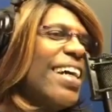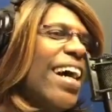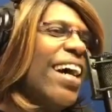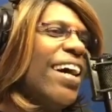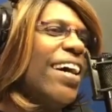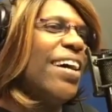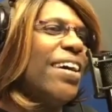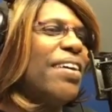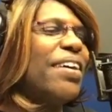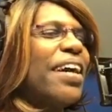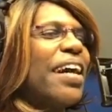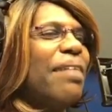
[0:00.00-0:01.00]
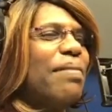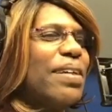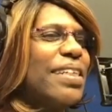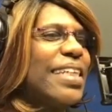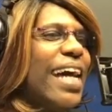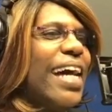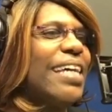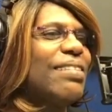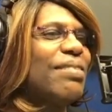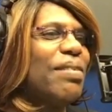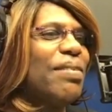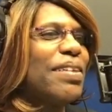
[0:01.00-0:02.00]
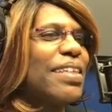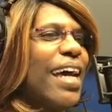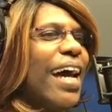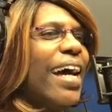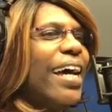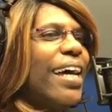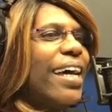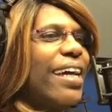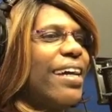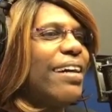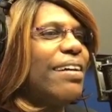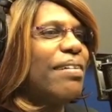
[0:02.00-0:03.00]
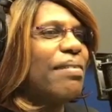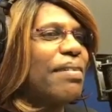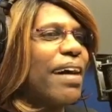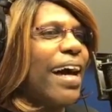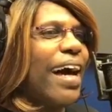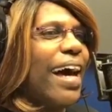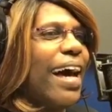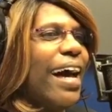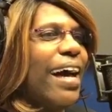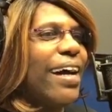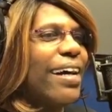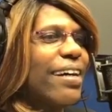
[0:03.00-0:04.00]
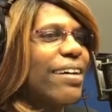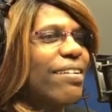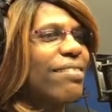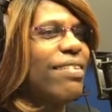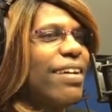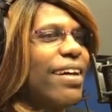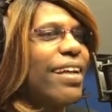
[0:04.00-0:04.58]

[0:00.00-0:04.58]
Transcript: Oh, come on, dance one more time. M-I, crooked